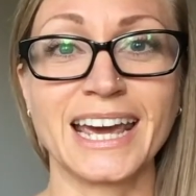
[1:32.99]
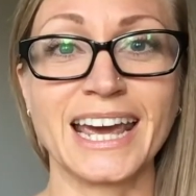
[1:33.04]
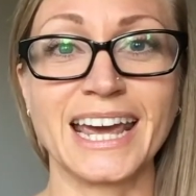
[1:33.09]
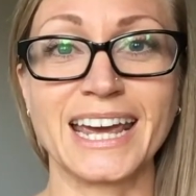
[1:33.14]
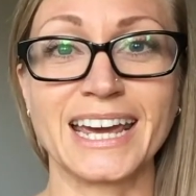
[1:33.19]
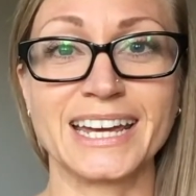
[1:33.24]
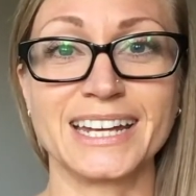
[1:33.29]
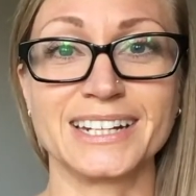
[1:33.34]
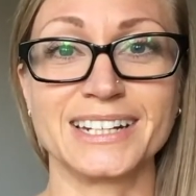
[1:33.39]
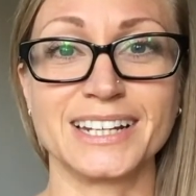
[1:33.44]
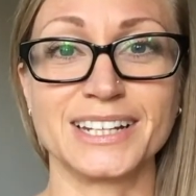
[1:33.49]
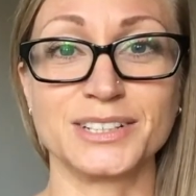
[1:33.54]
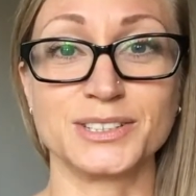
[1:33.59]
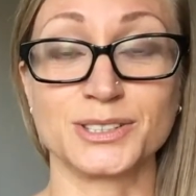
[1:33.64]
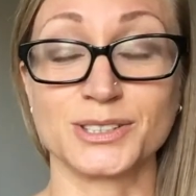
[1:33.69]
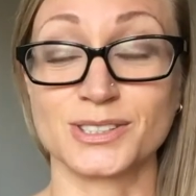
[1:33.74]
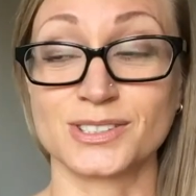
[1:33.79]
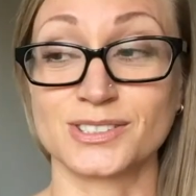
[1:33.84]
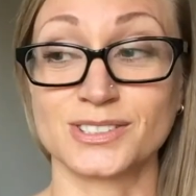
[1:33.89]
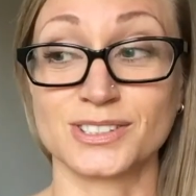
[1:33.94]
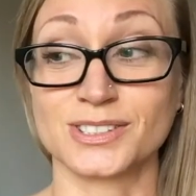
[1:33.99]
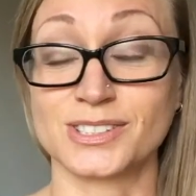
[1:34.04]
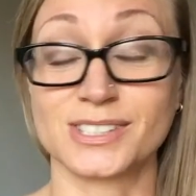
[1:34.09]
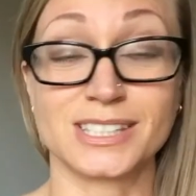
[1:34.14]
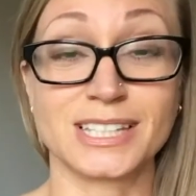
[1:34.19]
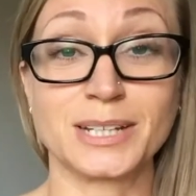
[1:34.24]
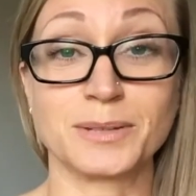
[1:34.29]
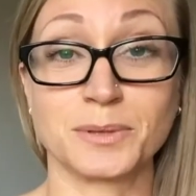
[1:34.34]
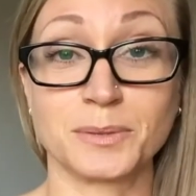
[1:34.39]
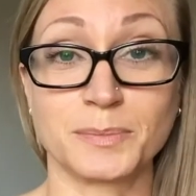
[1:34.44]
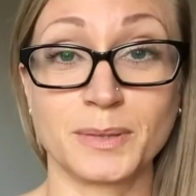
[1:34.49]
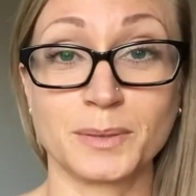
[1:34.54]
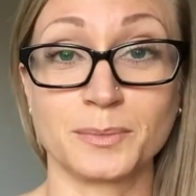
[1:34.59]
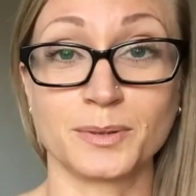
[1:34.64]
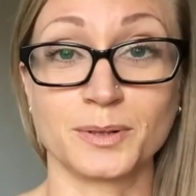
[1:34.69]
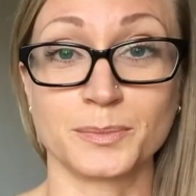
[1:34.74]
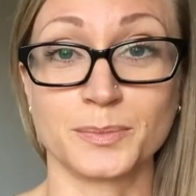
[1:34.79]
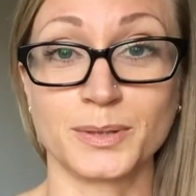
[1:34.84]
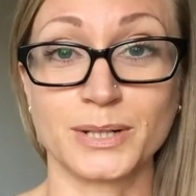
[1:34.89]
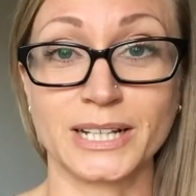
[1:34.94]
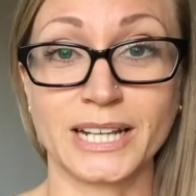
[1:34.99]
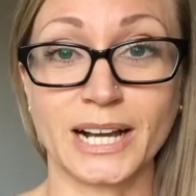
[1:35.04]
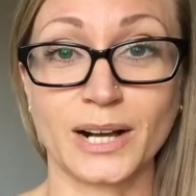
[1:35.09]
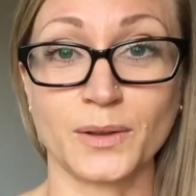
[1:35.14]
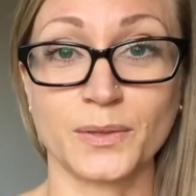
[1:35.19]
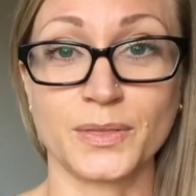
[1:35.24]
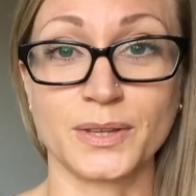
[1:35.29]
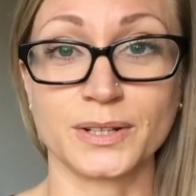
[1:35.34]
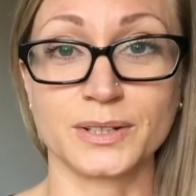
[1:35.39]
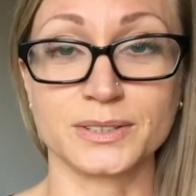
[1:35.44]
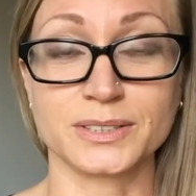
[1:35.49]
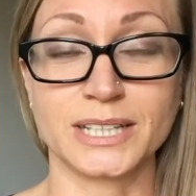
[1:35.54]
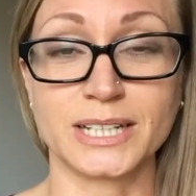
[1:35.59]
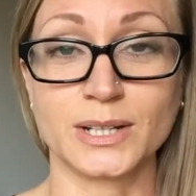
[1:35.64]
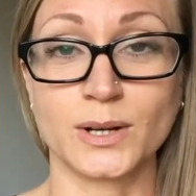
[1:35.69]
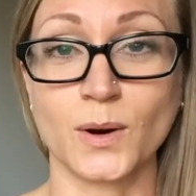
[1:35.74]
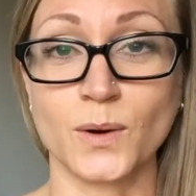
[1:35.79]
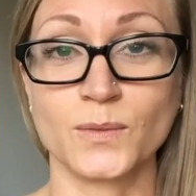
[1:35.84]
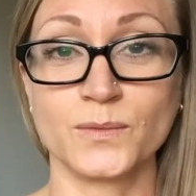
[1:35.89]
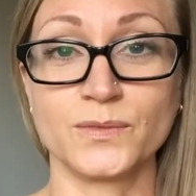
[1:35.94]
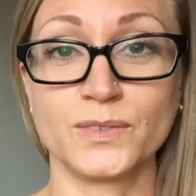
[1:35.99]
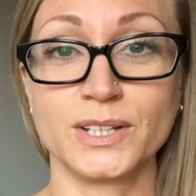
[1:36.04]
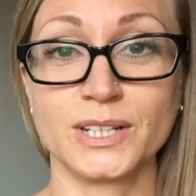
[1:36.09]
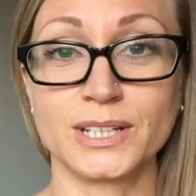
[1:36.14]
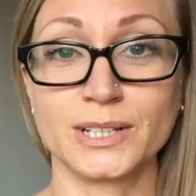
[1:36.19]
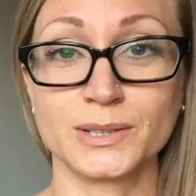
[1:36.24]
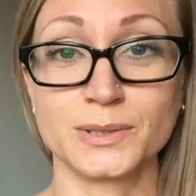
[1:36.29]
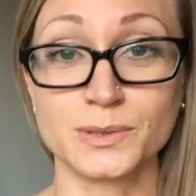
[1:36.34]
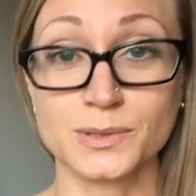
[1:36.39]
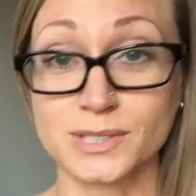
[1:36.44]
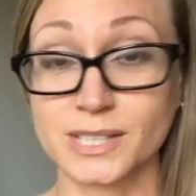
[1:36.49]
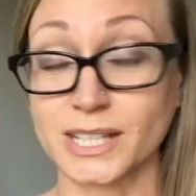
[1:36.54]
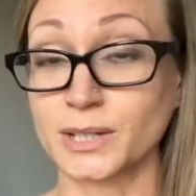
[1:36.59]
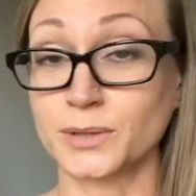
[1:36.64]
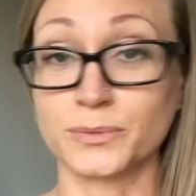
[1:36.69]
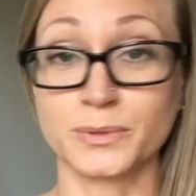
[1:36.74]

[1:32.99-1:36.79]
and and just just see what people are putting out there like home videos like